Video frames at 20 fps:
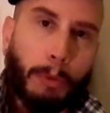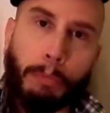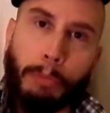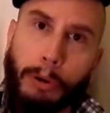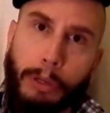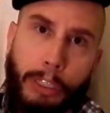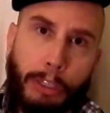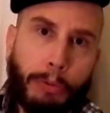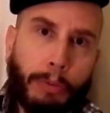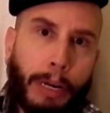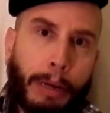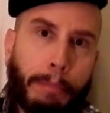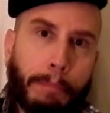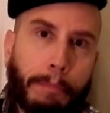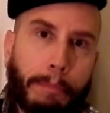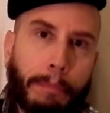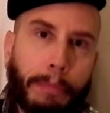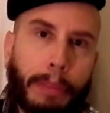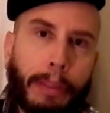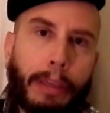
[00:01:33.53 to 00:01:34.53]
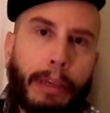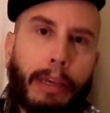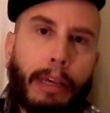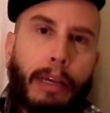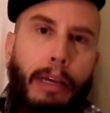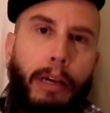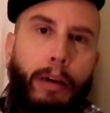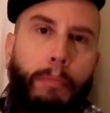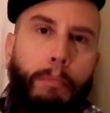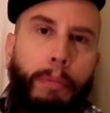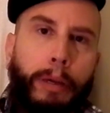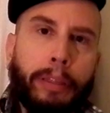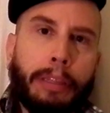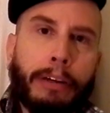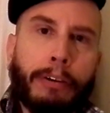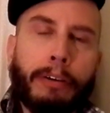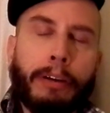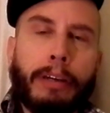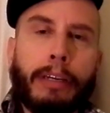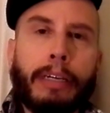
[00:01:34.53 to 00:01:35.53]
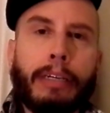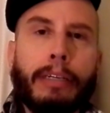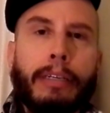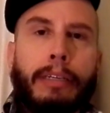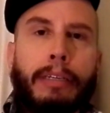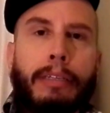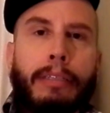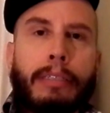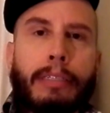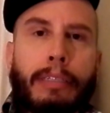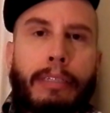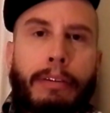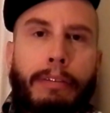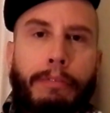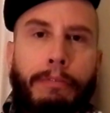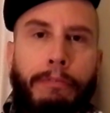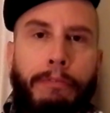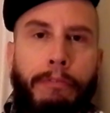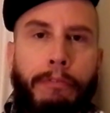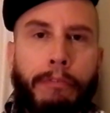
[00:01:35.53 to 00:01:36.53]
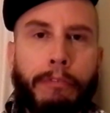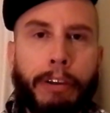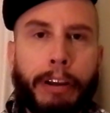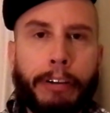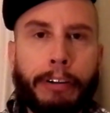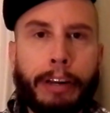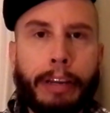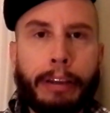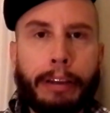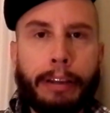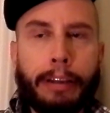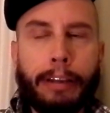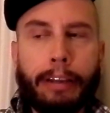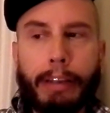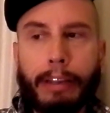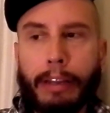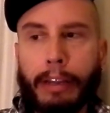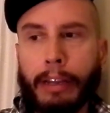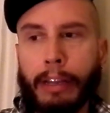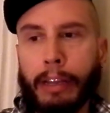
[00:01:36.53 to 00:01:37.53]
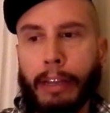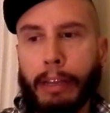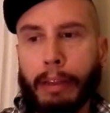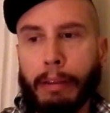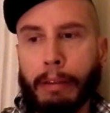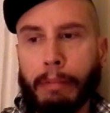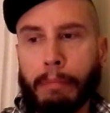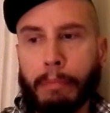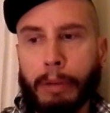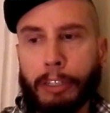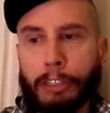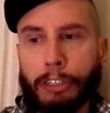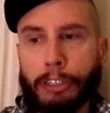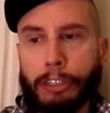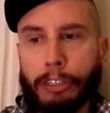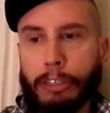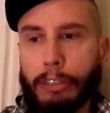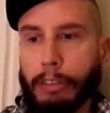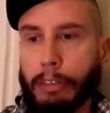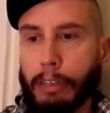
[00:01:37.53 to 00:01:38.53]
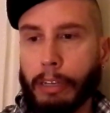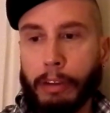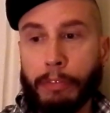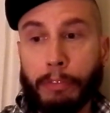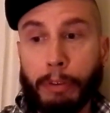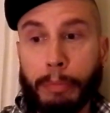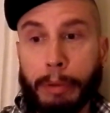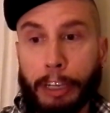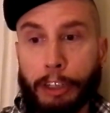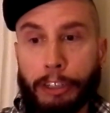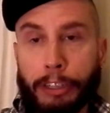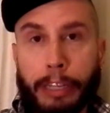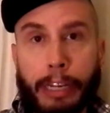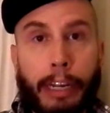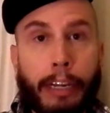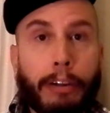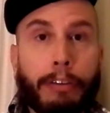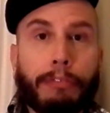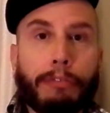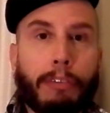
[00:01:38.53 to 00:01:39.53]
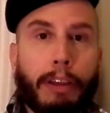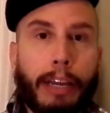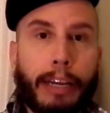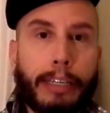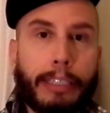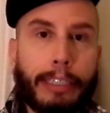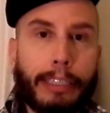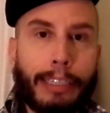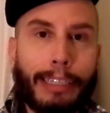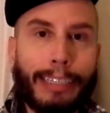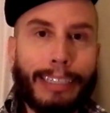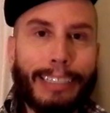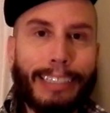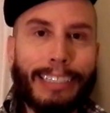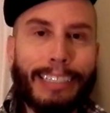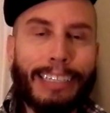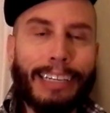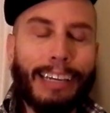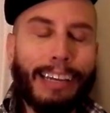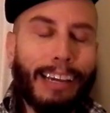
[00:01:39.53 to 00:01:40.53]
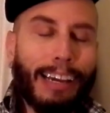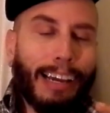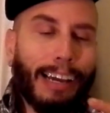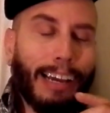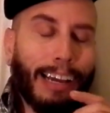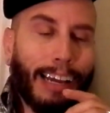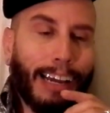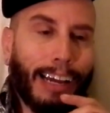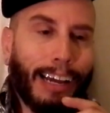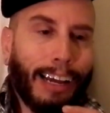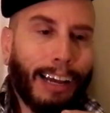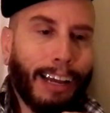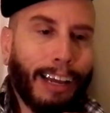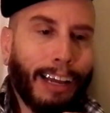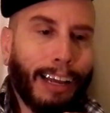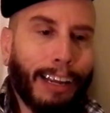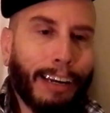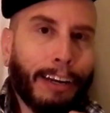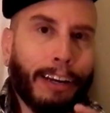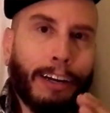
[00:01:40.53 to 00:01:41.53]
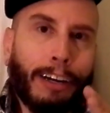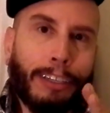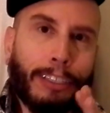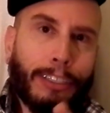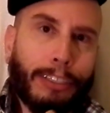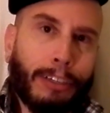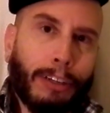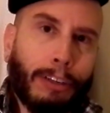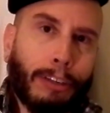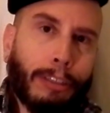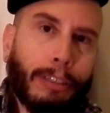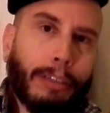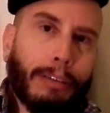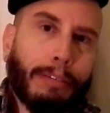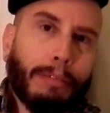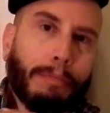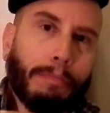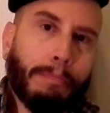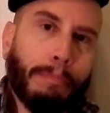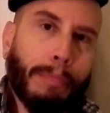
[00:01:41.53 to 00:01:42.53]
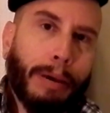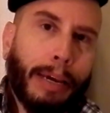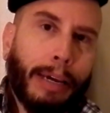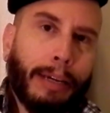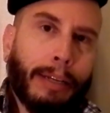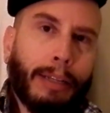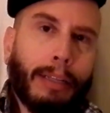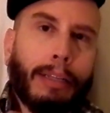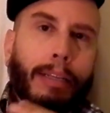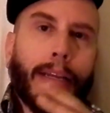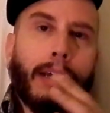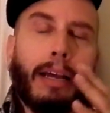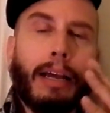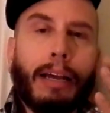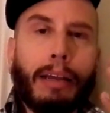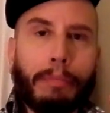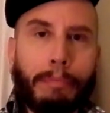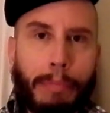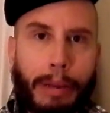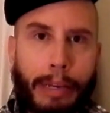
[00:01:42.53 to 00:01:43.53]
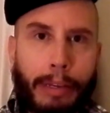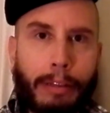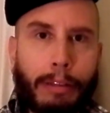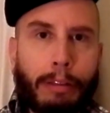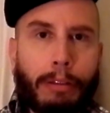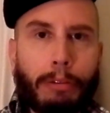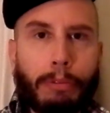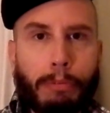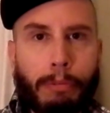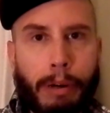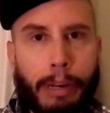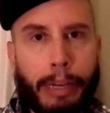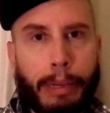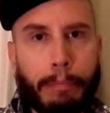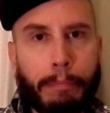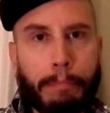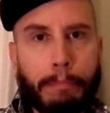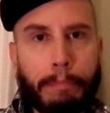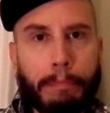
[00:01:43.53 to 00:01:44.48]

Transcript: prison rape. But there isn't very much information that I could find, at least, on adult male on male rape.